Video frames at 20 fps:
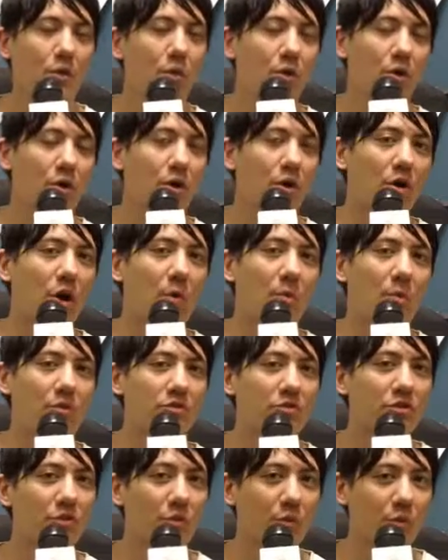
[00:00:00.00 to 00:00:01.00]
We're
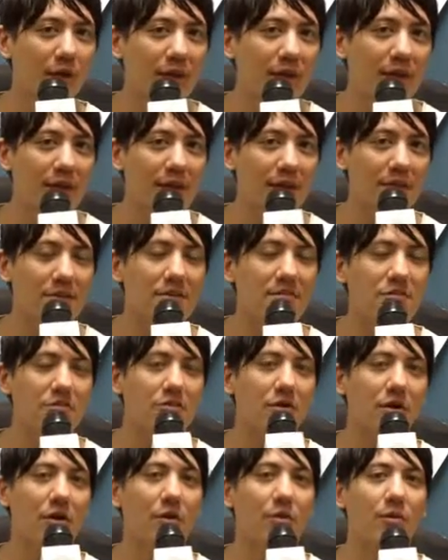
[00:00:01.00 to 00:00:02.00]
almost to the weekend,
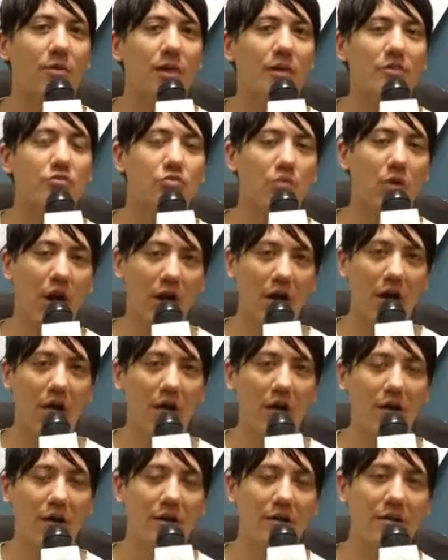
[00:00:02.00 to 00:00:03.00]
so let's rock
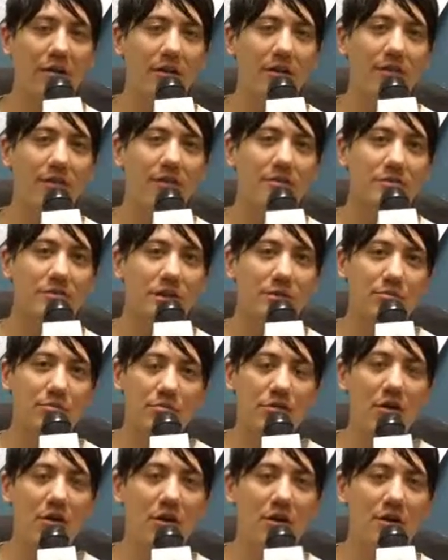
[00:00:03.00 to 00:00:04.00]
hard and let's
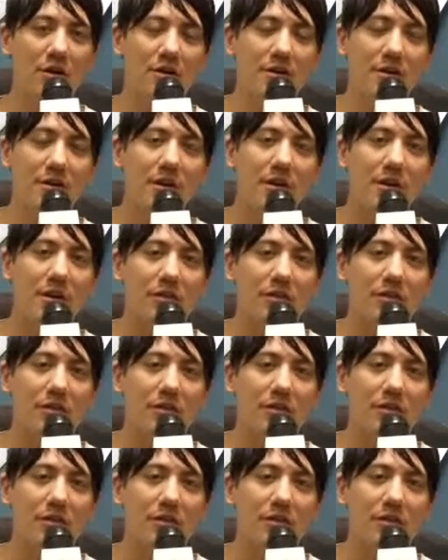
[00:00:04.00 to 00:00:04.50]
keep strong.